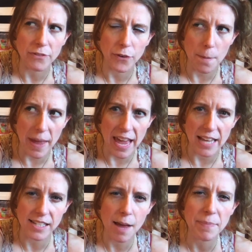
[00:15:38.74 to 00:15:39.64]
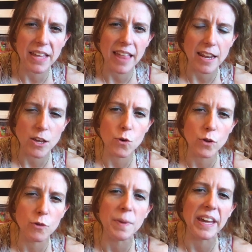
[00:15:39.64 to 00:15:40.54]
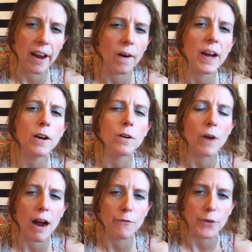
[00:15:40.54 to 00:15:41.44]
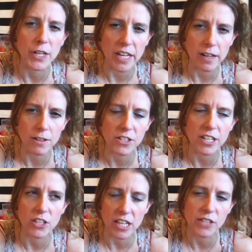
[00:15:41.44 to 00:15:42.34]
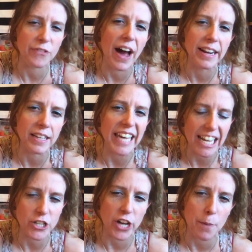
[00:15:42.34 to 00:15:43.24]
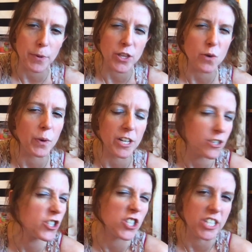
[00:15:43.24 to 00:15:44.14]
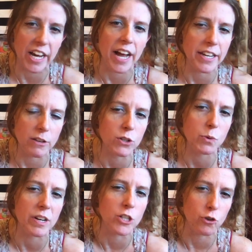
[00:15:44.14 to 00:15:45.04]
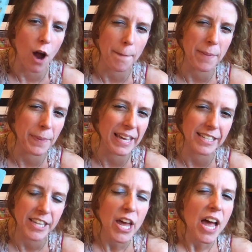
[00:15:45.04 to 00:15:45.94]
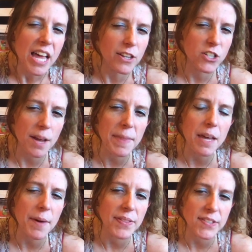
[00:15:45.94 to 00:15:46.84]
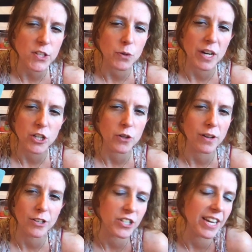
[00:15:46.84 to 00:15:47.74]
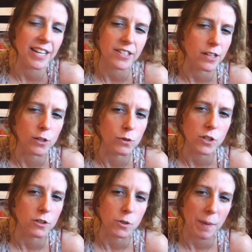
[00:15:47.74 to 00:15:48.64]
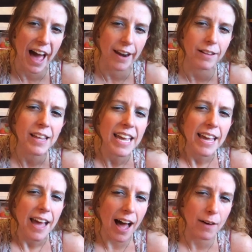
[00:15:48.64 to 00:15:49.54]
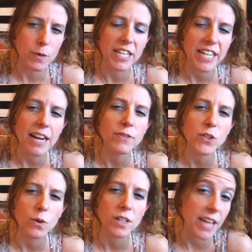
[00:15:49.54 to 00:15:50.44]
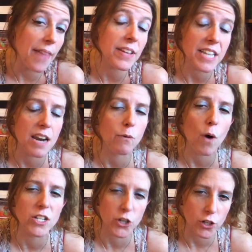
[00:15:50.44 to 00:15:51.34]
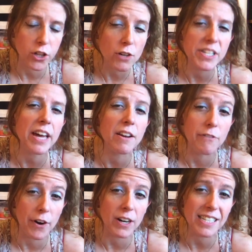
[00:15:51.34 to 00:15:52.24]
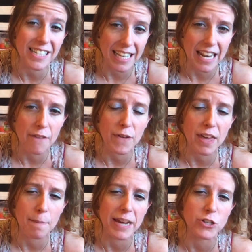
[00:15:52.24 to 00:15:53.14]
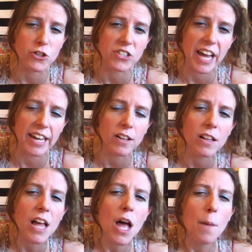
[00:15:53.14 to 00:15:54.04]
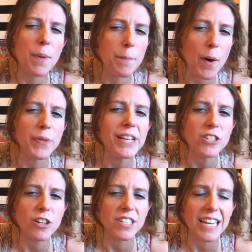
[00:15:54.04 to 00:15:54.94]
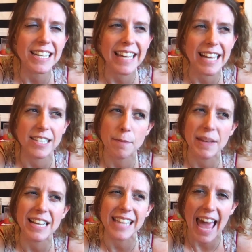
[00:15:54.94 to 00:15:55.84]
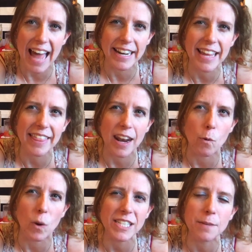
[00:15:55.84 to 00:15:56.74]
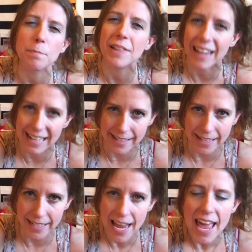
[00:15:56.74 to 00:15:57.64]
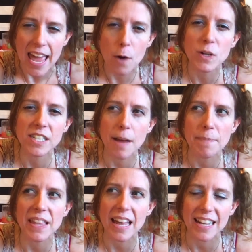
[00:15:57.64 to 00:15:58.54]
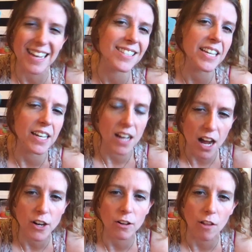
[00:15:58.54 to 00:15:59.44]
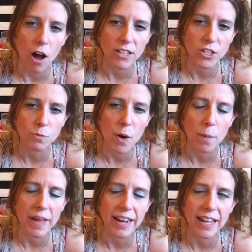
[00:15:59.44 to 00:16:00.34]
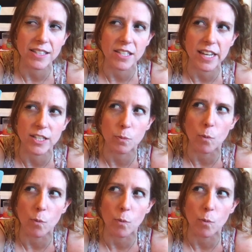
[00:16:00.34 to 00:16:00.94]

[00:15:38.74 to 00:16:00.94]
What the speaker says: for me, something that you've been carrying it around for years and it's finally catching up with you where you're just done. You just want to drop it because there's something about the situation you understand is a lose-lose battle. With the Ten of Swords and the Ten of Wands, you're closing out a very significant major cycle, but both these cards indicate something is ending that it wasn't pleasant. It was something that it's like a cut your losses moment. It's